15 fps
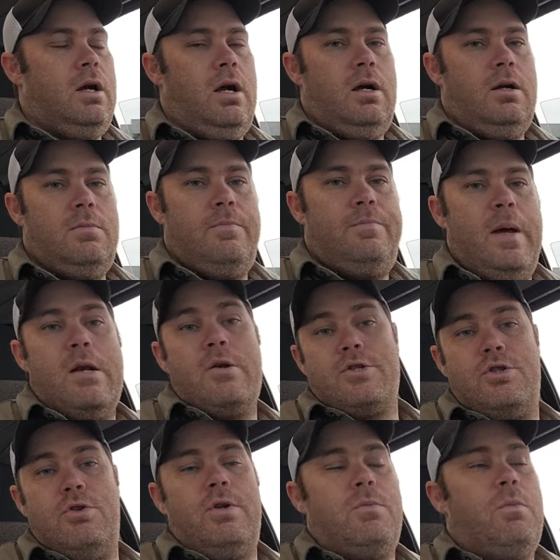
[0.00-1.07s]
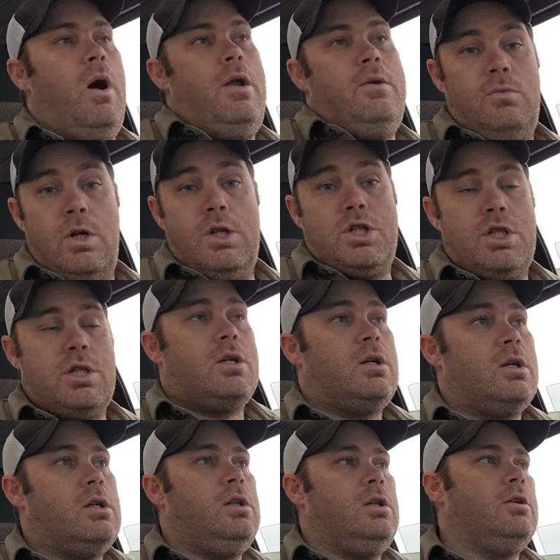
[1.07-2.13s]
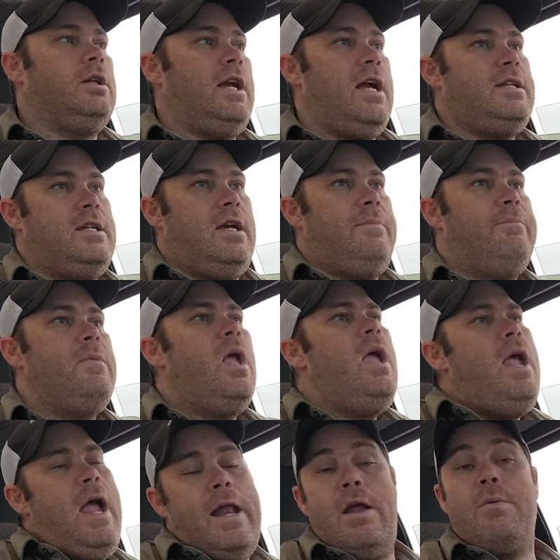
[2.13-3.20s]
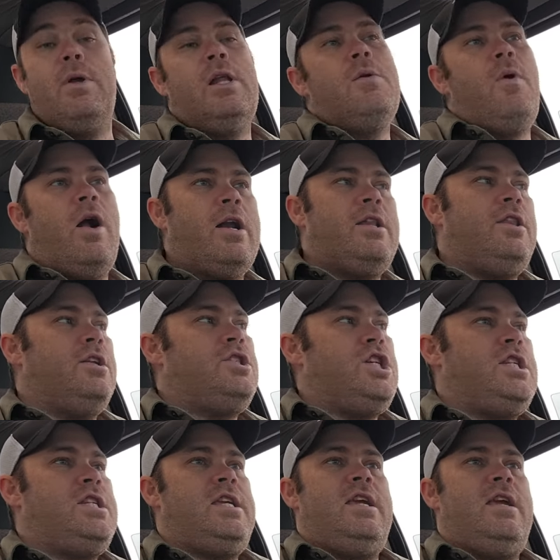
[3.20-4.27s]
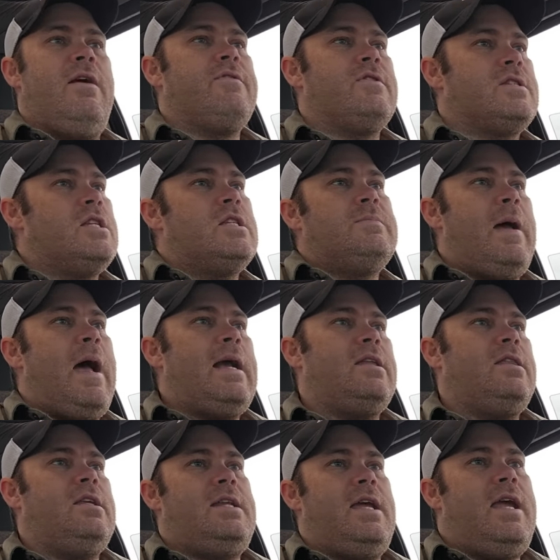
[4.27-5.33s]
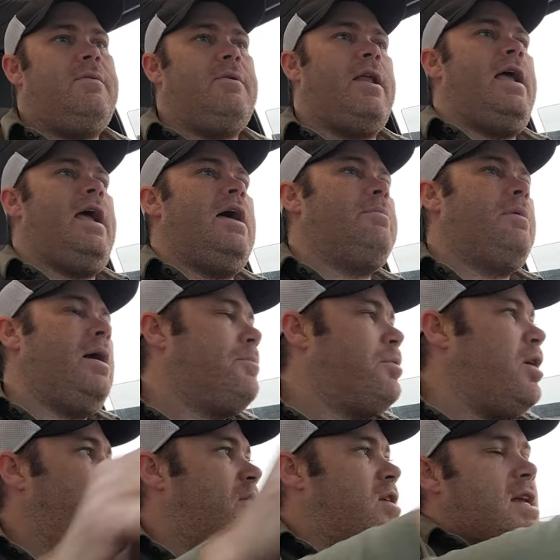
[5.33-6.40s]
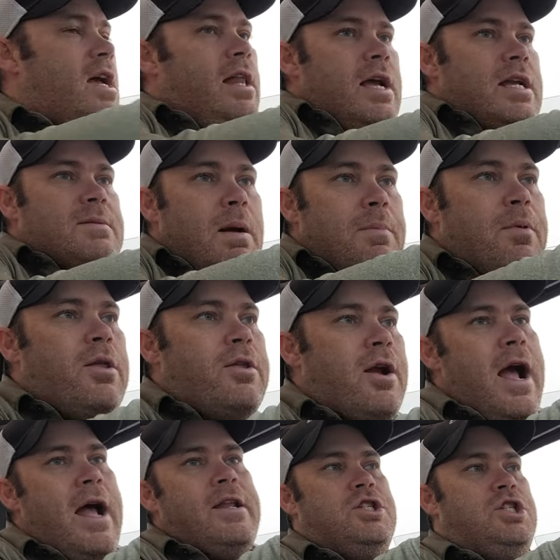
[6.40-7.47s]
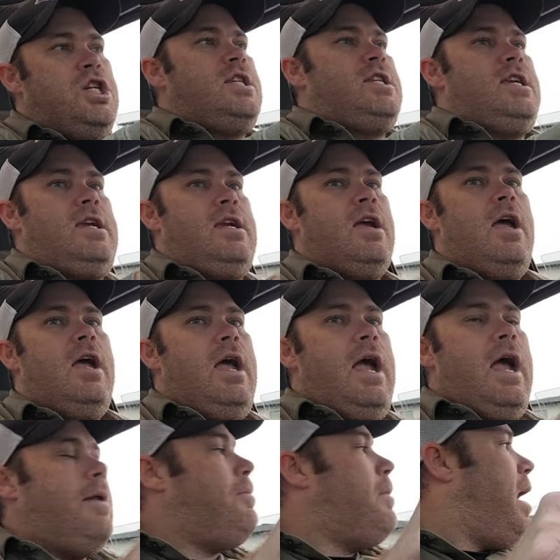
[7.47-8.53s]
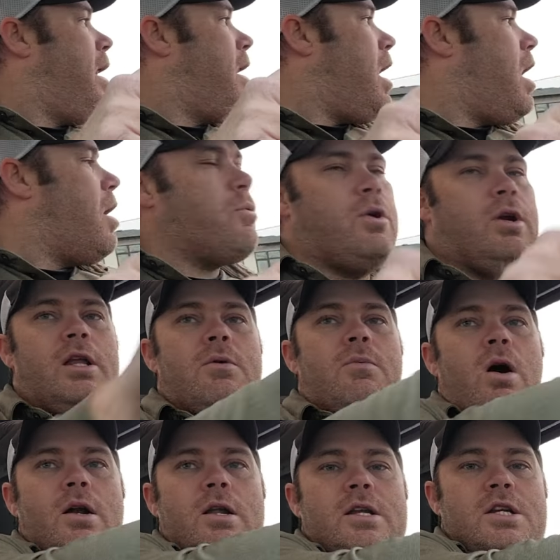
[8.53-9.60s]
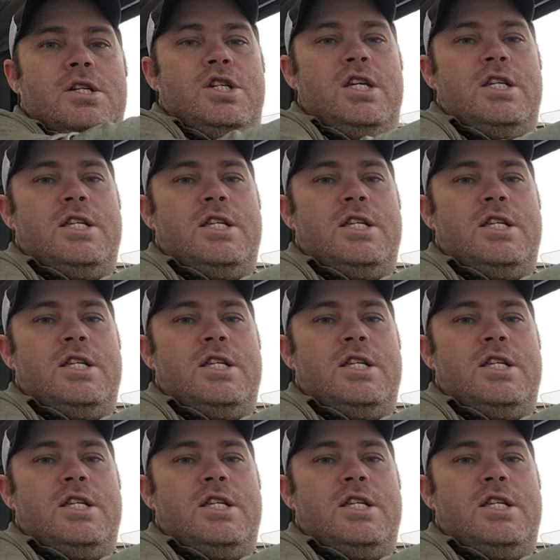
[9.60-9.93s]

a better suited one, which clearly I did. And I really wanted the G T. Ever since back in the day when I had my previous L X, my brother had a G T, and man, I really wanted a G